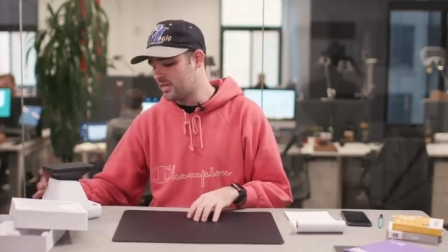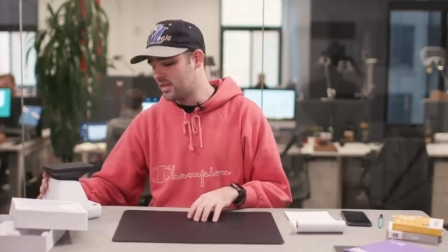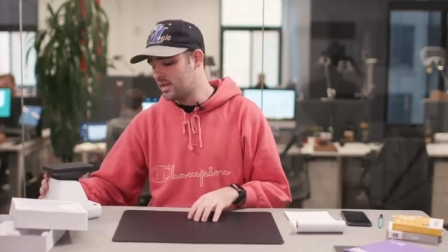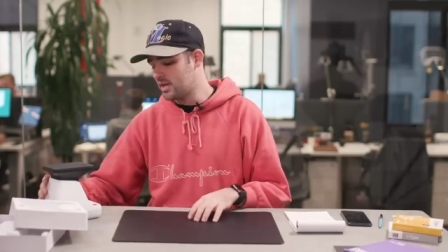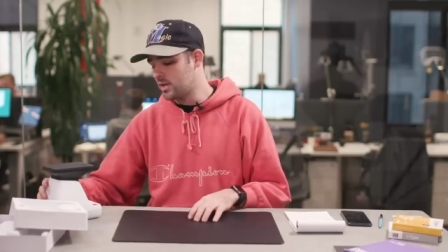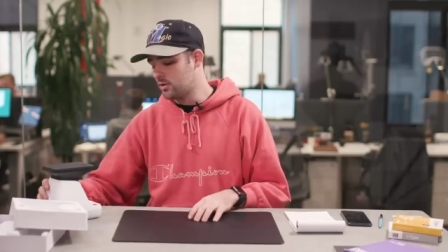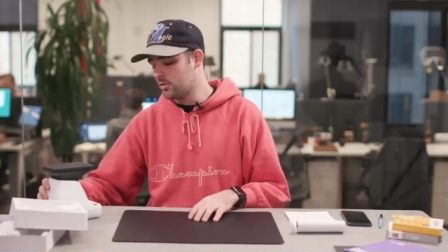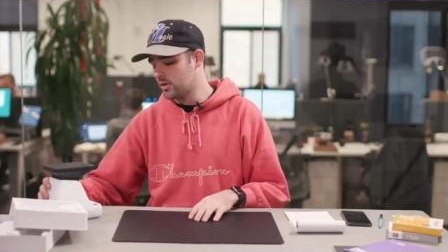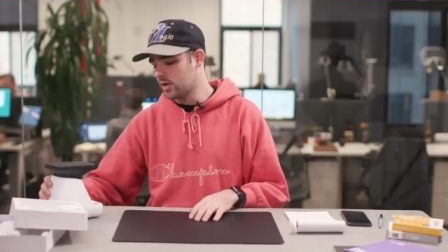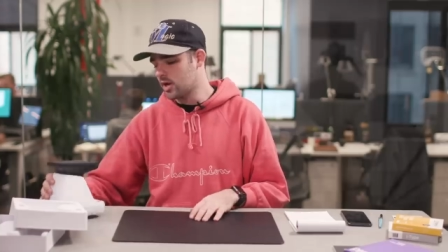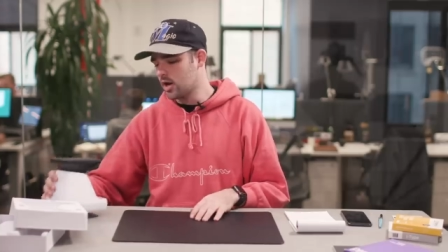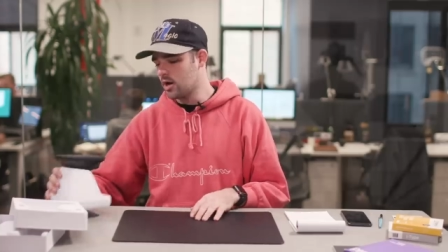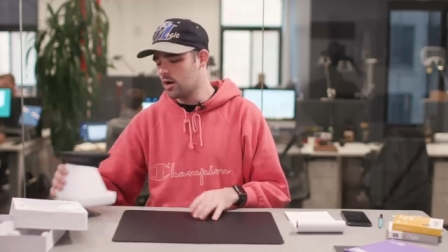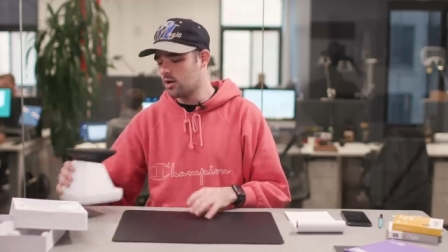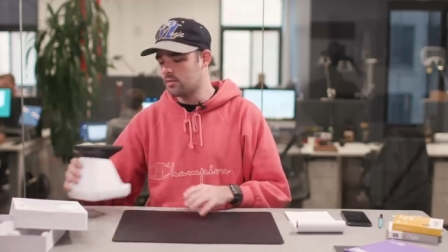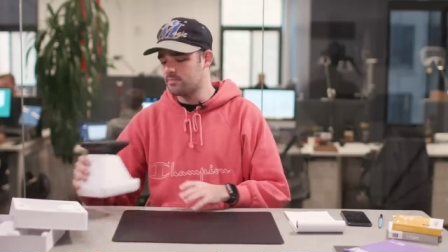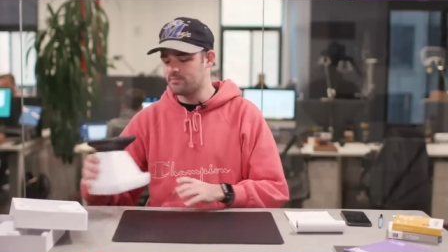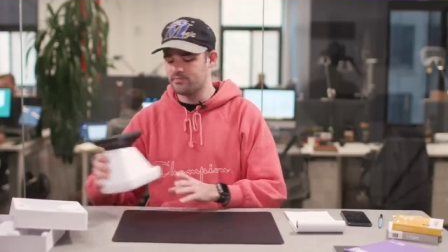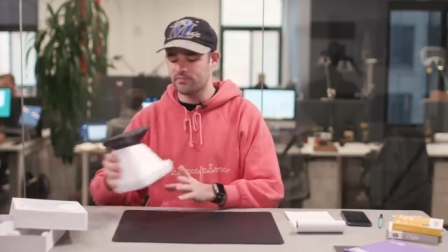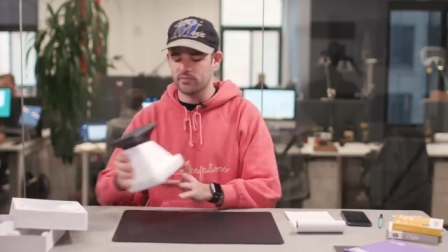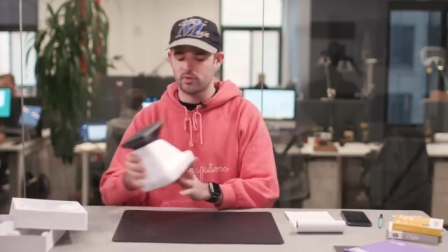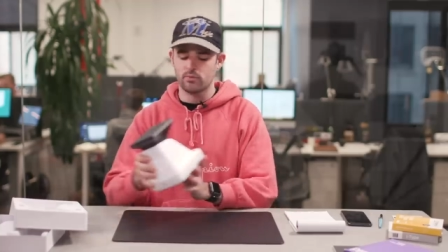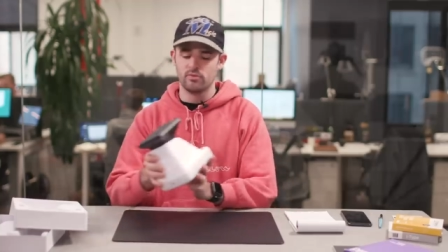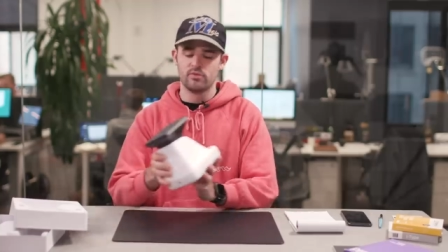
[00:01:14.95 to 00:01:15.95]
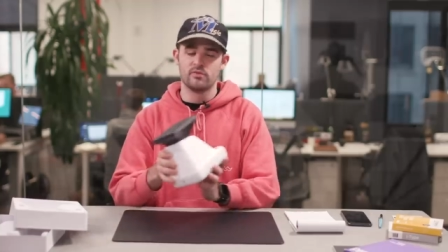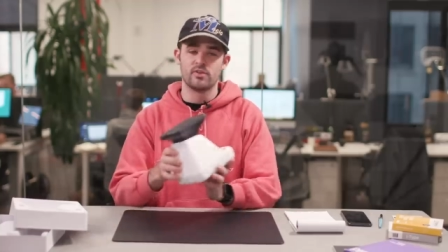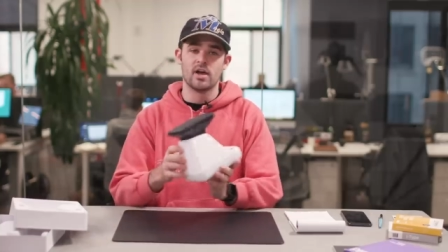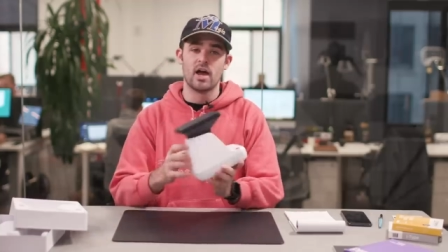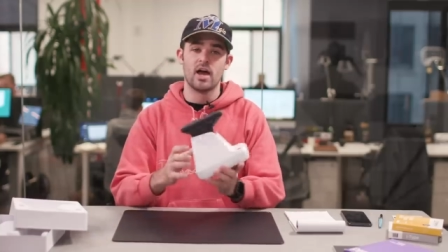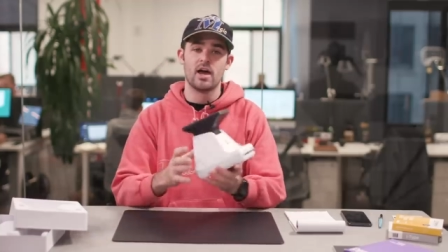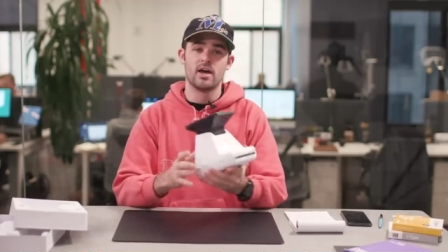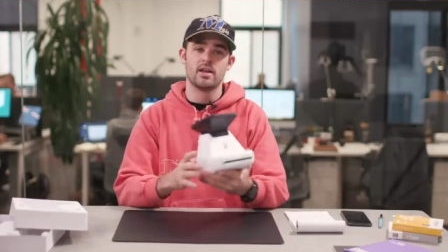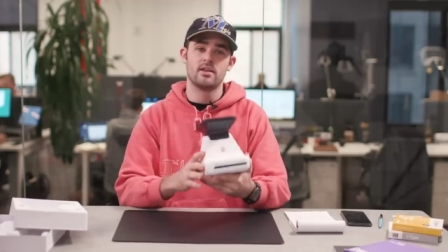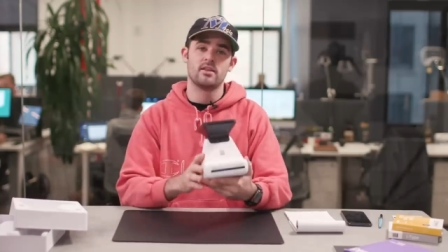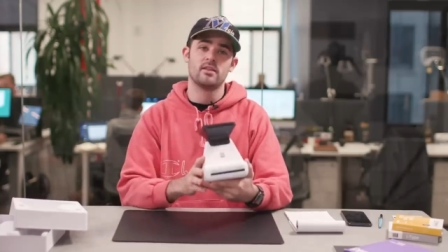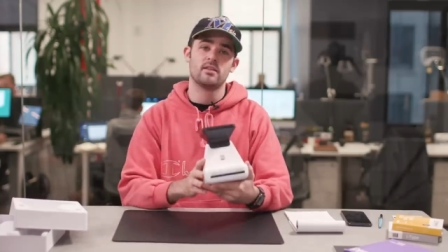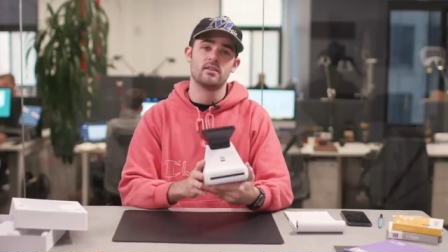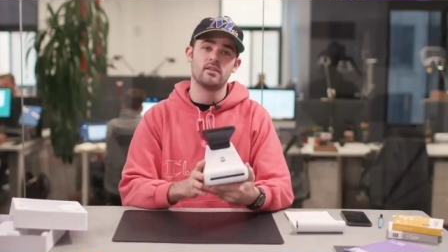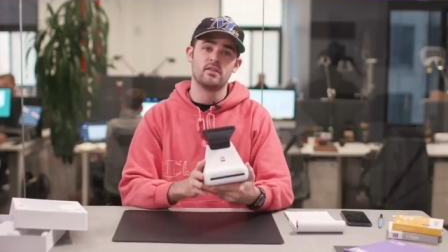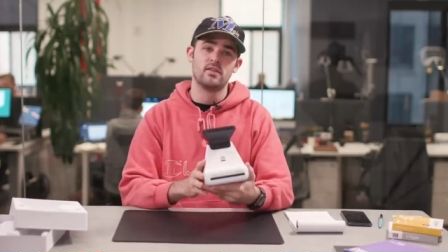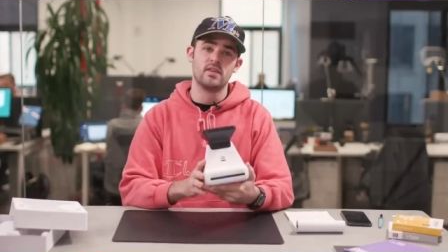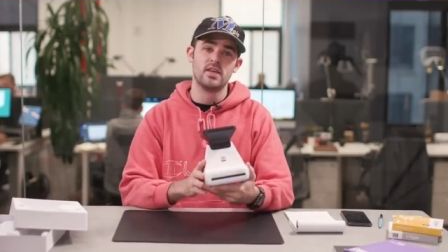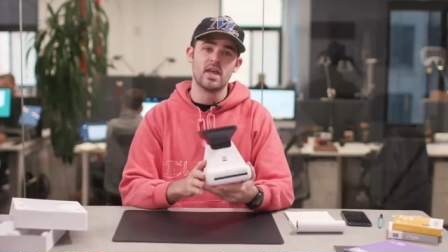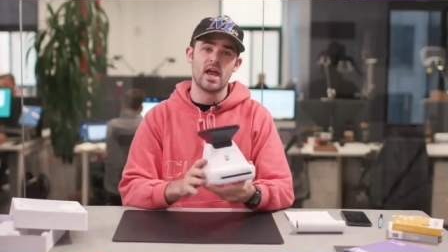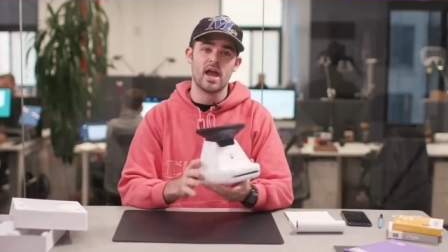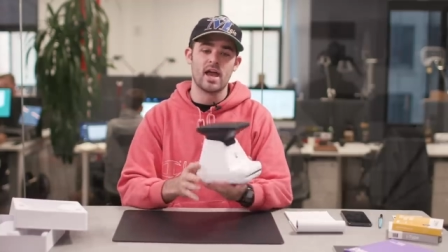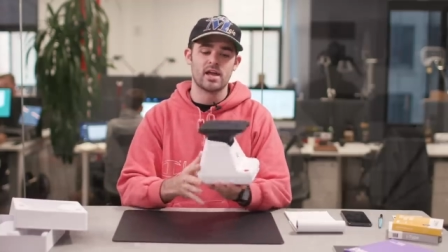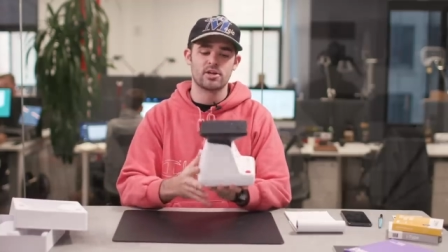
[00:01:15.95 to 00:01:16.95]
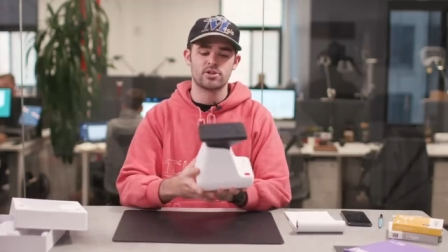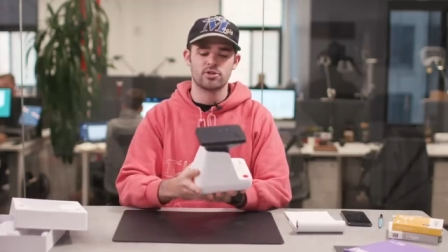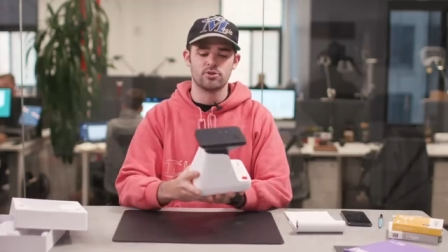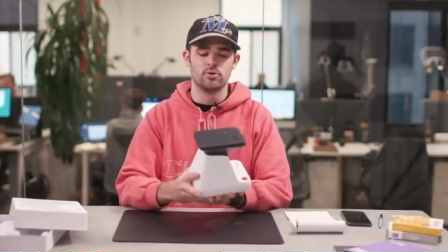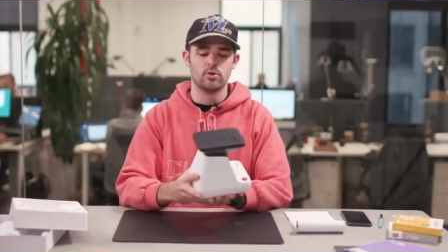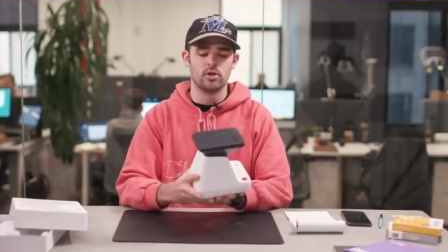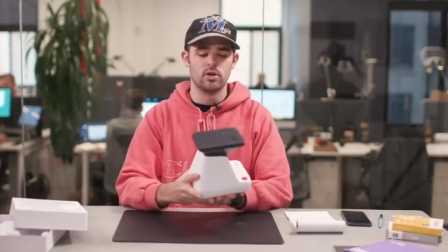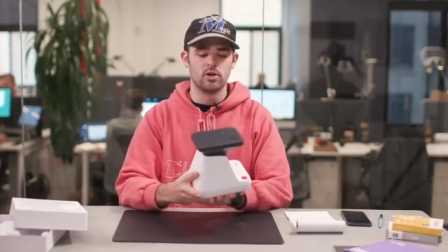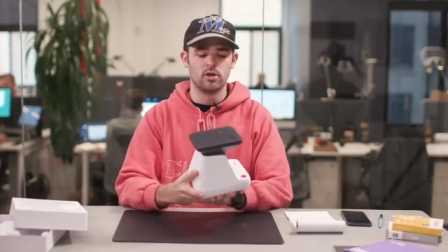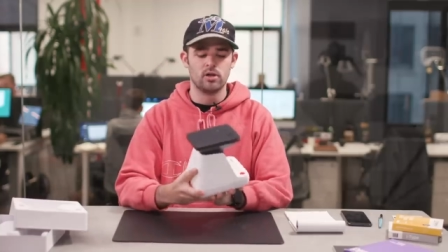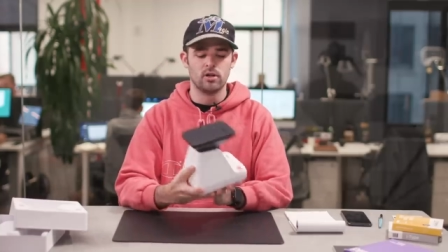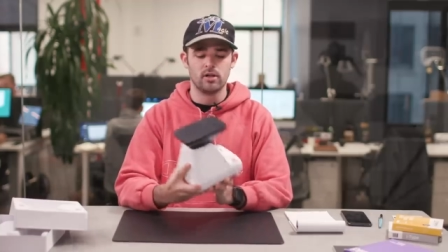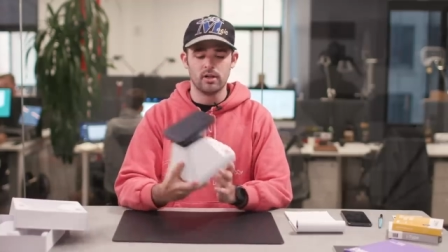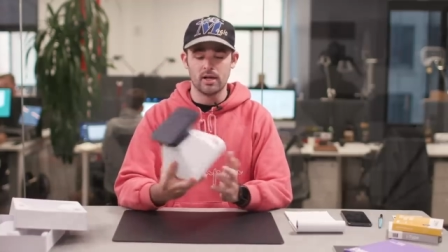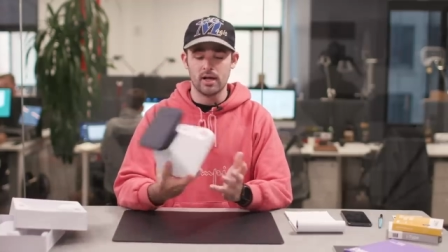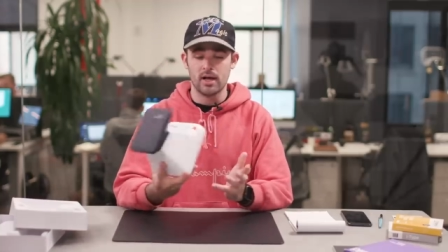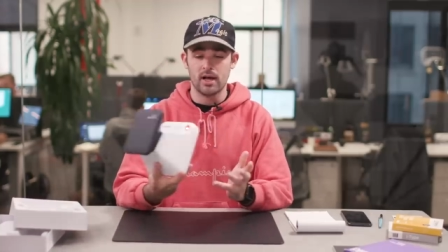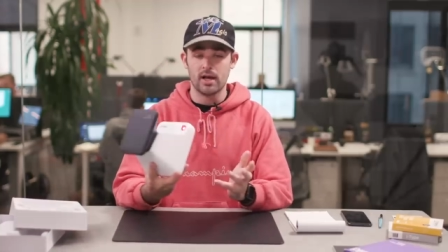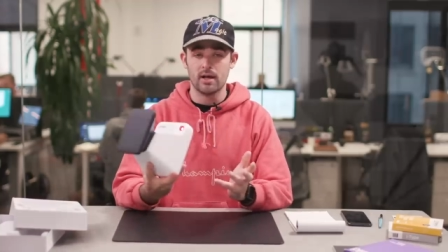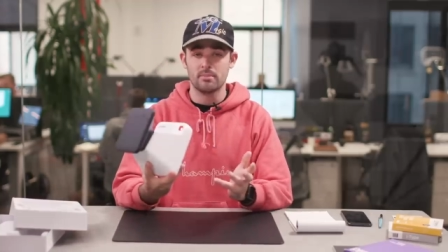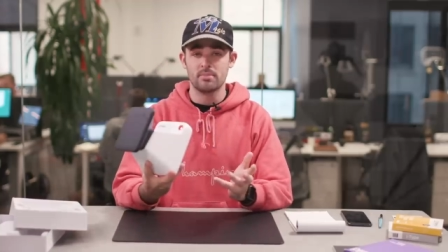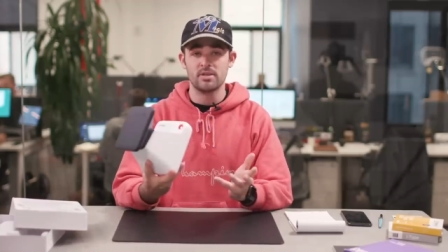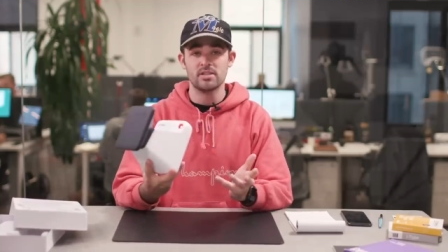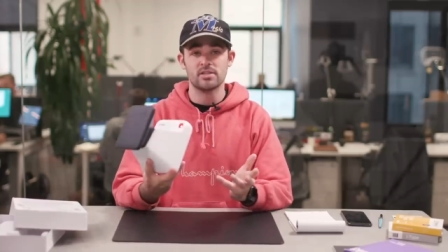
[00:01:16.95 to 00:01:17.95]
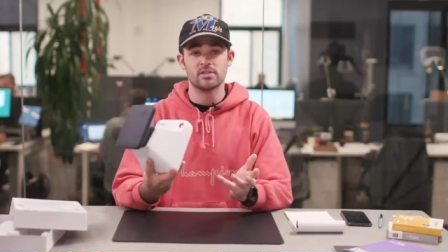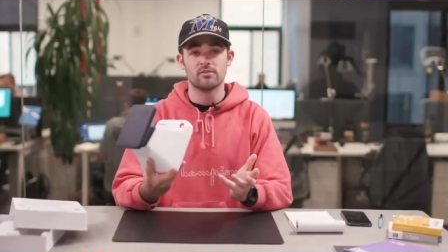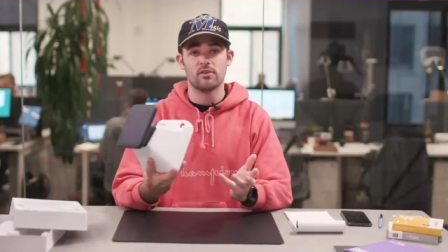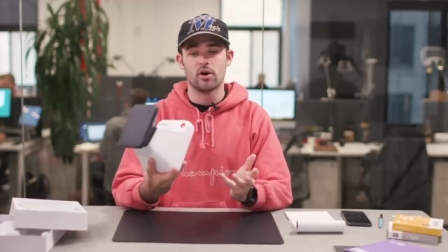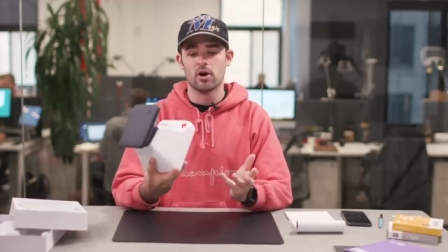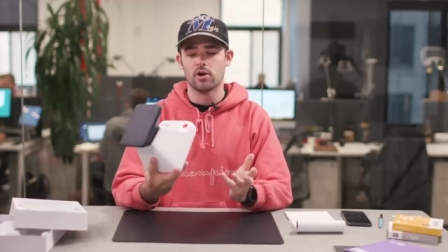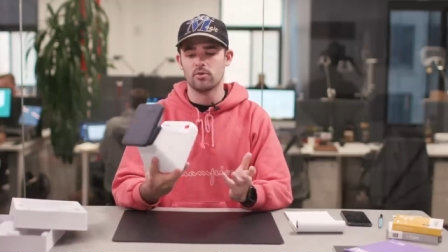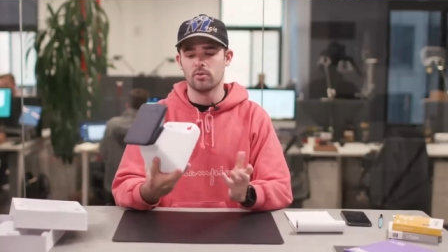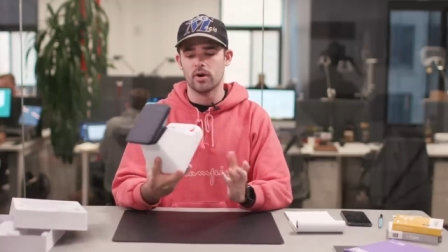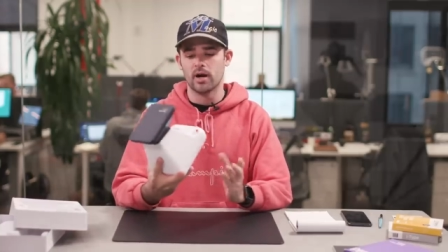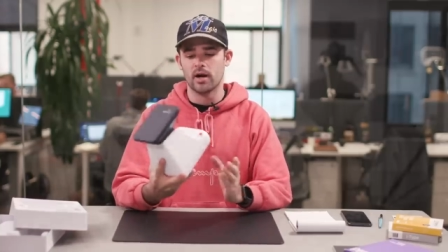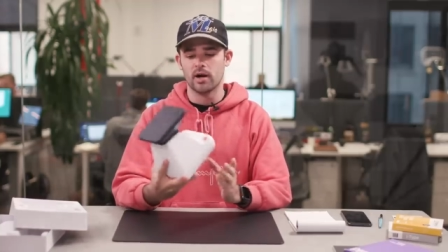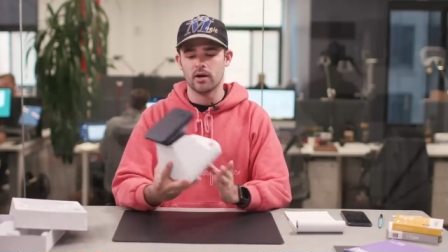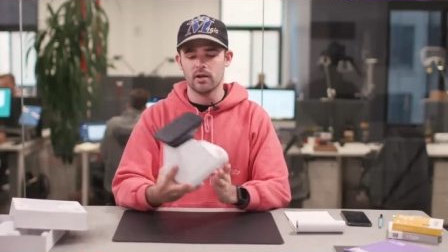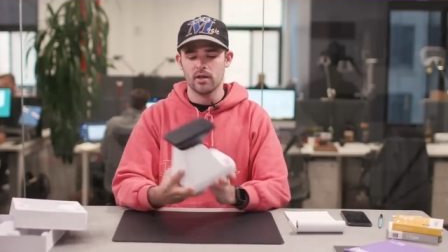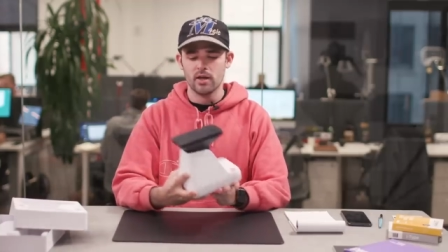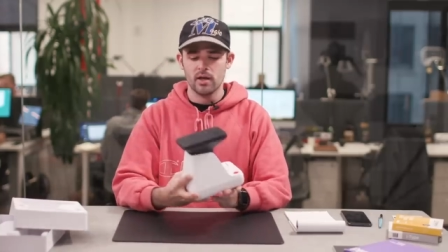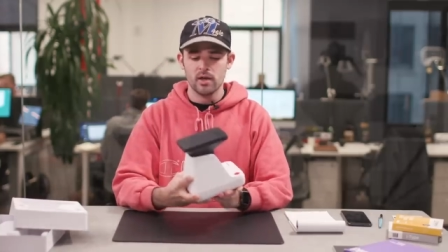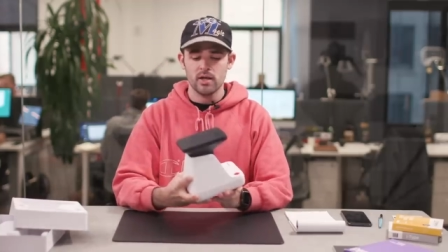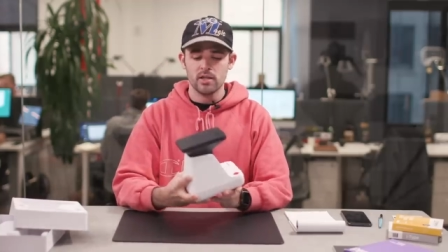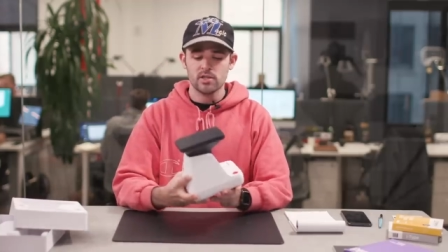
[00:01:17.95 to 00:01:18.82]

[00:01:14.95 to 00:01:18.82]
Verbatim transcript: And then here we go. We've got the actual uh, piece of hardware.